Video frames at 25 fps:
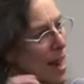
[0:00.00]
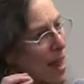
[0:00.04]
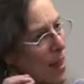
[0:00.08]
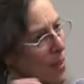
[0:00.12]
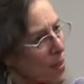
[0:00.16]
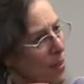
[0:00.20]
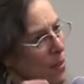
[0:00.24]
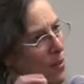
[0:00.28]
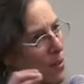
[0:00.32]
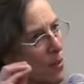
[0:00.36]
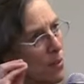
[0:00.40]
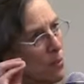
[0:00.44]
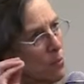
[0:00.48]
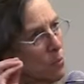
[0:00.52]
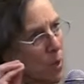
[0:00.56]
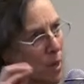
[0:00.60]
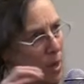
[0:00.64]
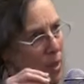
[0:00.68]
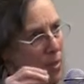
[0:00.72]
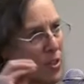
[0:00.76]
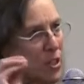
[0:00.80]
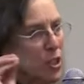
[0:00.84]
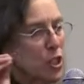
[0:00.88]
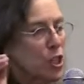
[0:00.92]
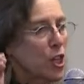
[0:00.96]
now
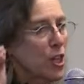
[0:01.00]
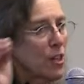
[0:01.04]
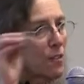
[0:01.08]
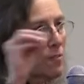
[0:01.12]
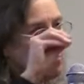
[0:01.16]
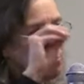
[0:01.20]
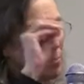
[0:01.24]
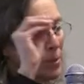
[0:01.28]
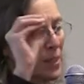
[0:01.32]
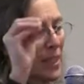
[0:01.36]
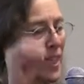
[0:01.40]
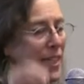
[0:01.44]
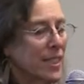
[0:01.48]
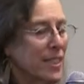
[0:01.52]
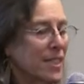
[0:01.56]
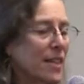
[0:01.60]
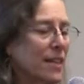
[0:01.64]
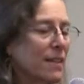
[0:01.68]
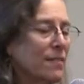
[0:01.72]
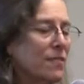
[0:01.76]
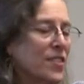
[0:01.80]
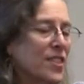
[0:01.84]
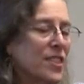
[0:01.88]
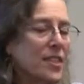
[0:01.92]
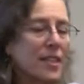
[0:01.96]
one of the chief
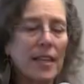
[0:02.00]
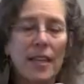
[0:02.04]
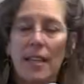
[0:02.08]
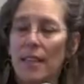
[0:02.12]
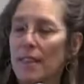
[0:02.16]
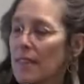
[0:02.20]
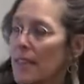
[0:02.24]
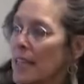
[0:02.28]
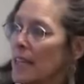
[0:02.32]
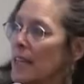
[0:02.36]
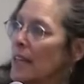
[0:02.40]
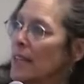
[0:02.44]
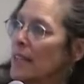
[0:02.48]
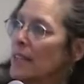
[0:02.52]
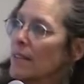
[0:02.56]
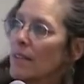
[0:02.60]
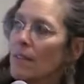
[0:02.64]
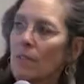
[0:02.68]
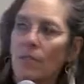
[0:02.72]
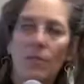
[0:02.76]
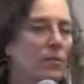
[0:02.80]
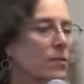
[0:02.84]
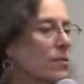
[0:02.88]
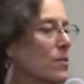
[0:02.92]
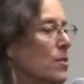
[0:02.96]
plaintiffs in the
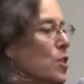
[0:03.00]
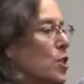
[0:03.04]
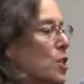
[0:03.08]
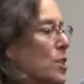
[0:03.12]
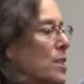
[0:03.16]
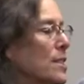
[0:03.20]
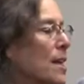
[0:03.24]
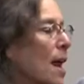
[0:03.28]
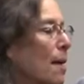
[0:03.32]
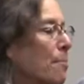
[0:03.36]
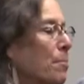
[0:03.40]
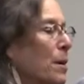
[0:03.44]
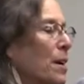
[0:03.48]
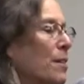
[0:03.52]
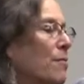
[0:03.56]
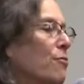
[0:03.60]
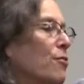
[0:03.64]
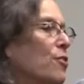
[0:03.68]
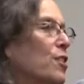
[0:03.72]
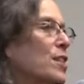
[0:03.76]
stop and